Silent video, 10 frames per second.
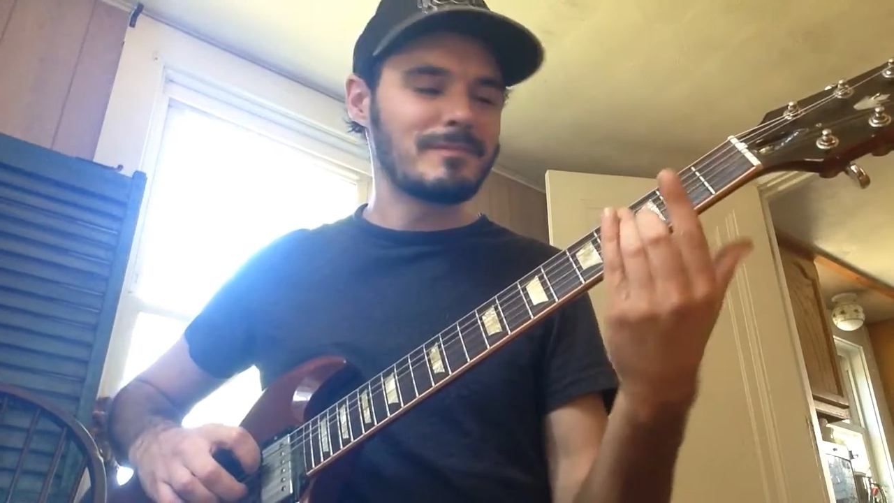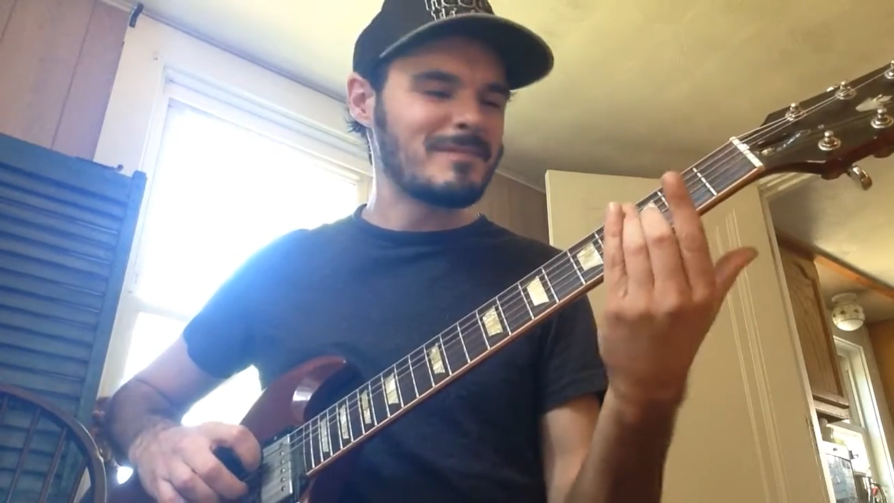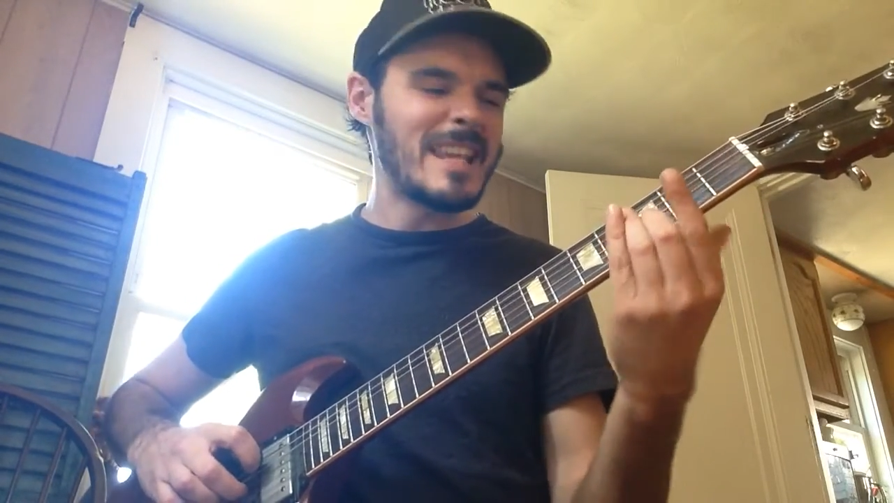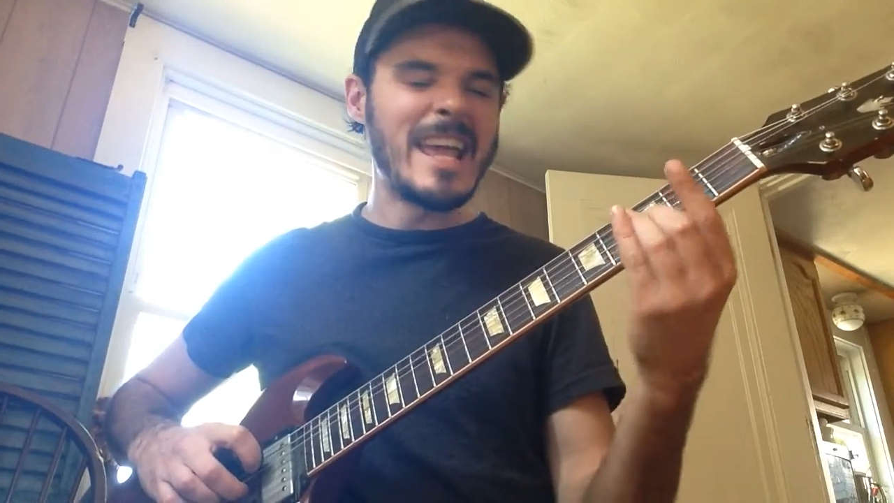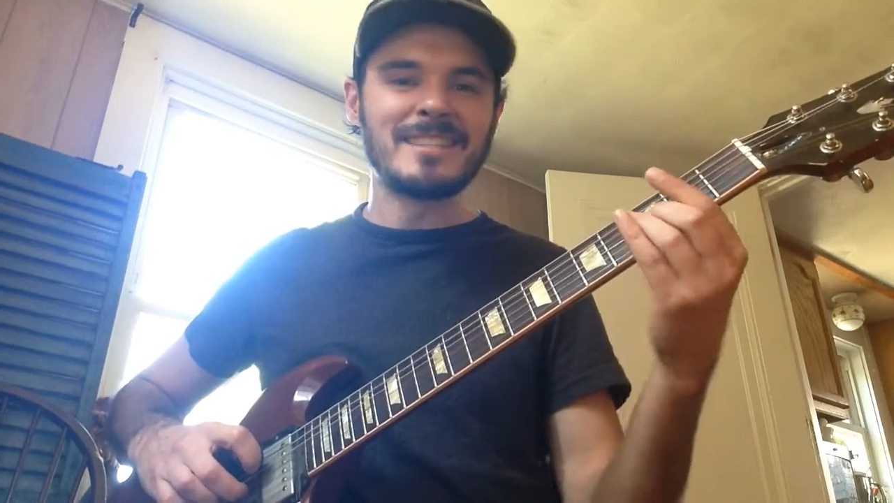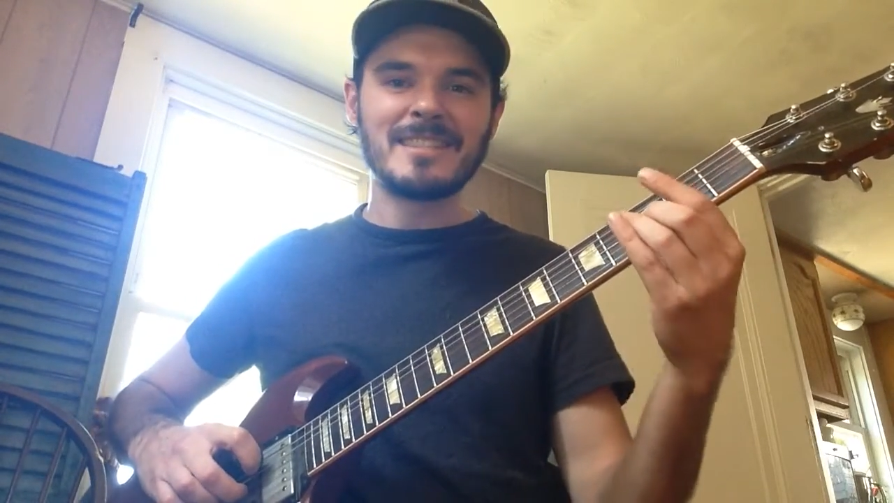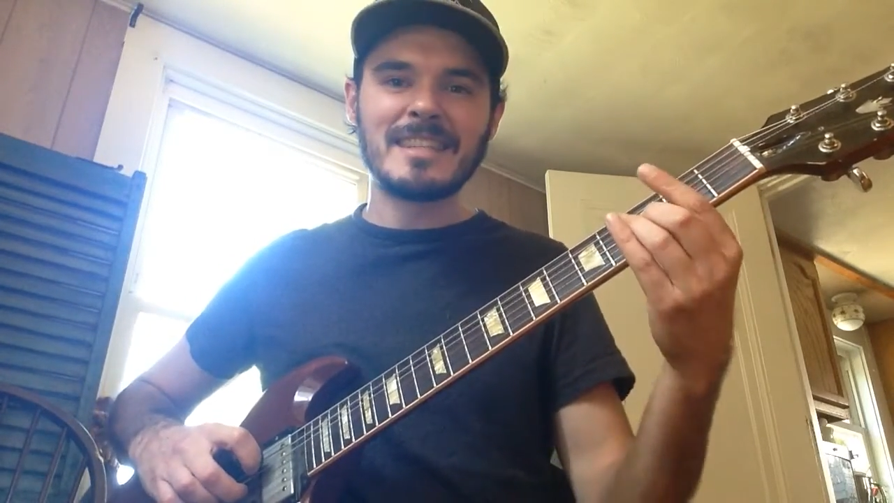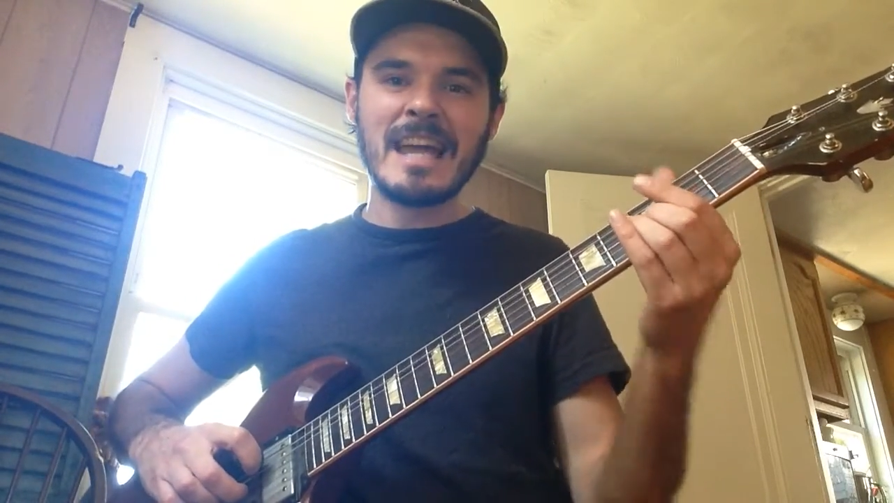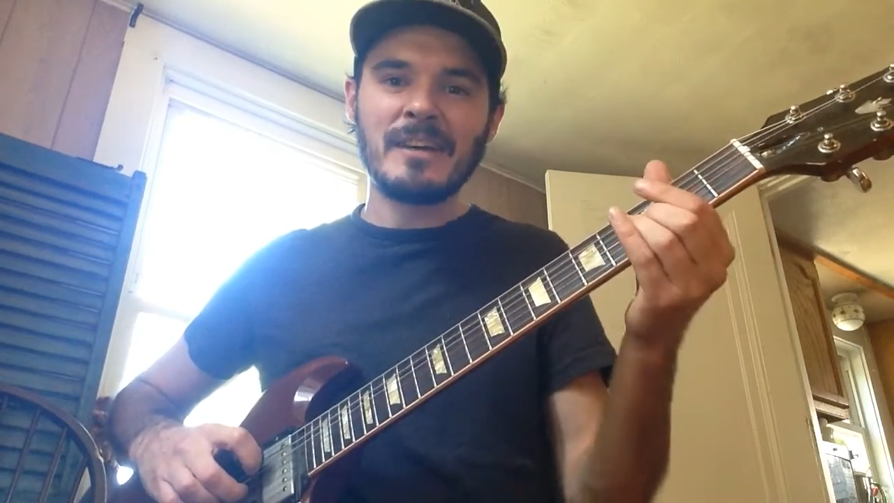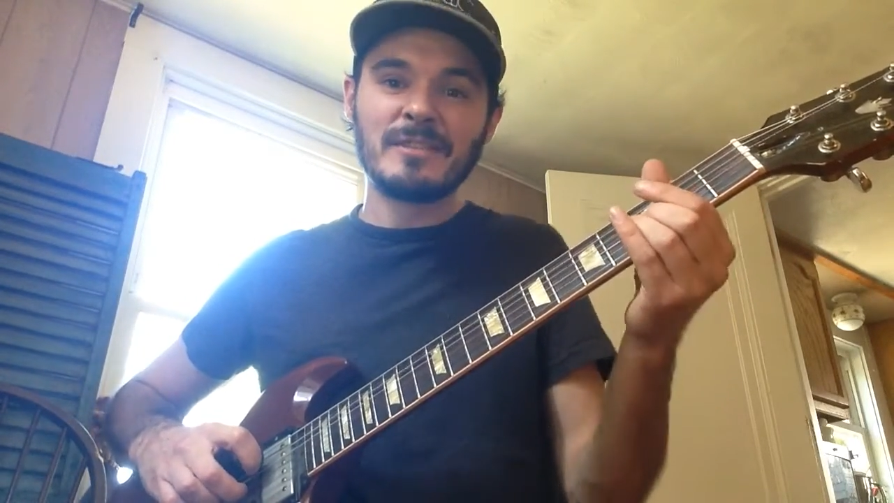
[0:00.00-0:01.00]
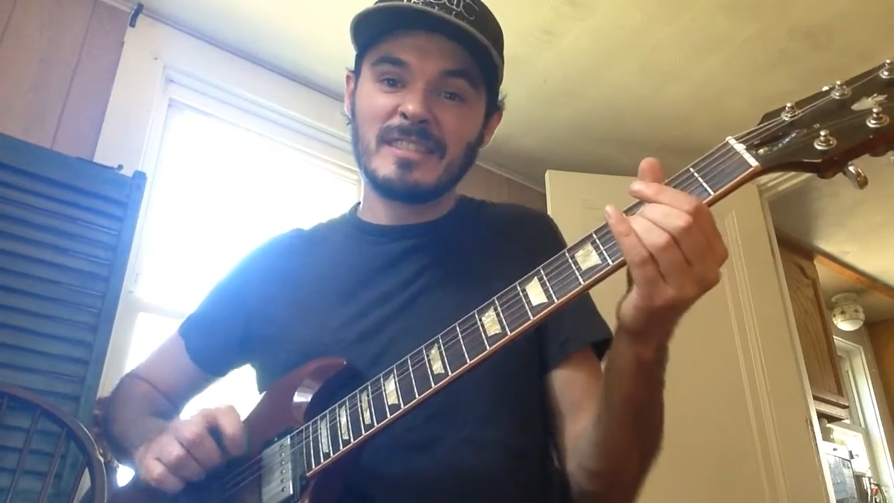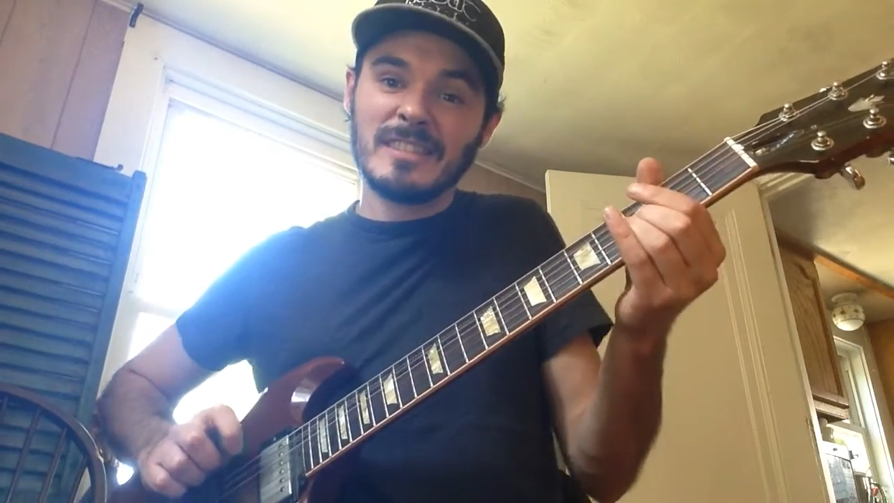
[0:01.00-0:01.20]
tense sound.